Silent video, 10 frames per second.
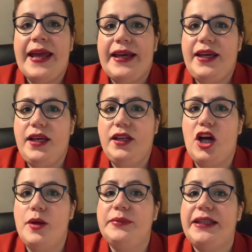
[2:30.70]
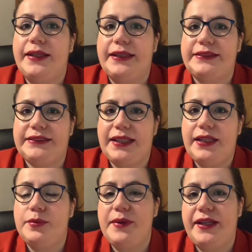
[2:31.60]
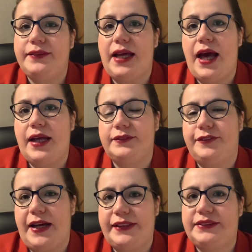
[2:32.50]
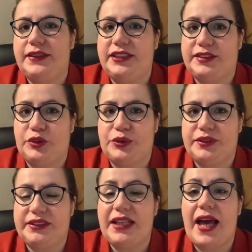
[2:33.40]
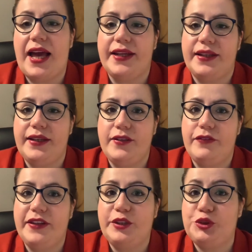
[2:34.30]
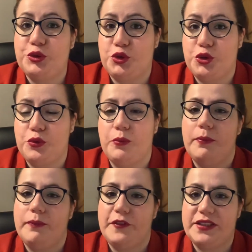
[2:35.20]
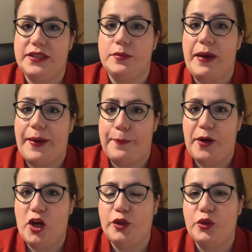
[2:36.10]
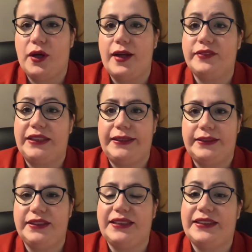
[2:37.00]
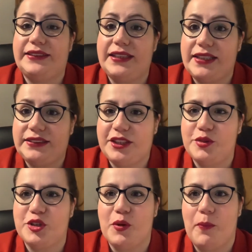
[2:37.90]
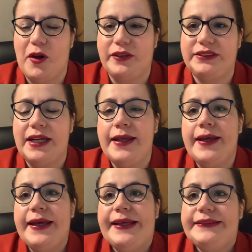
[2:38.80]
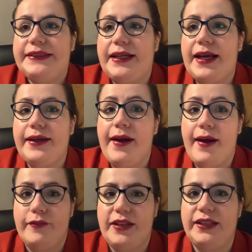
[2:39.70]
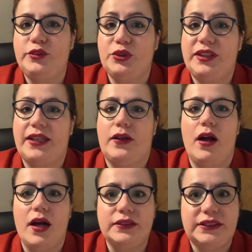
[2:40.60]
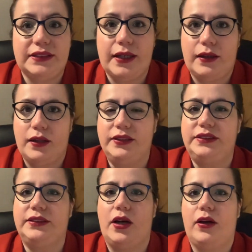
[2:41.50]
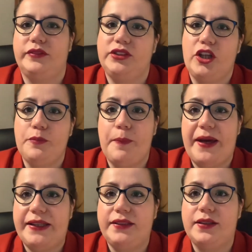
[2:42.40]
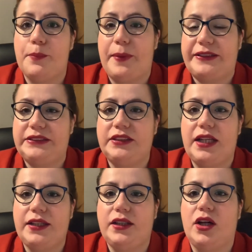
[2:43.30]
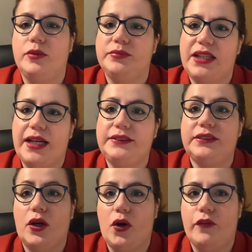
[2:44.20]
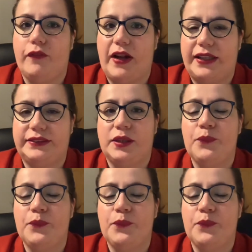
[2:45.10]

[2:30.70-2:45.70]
Income statement and VAT returns. I invite you to visit my blog. You have the link in the description box. There I have led you the consequence of not paying the personal income tax or VAT.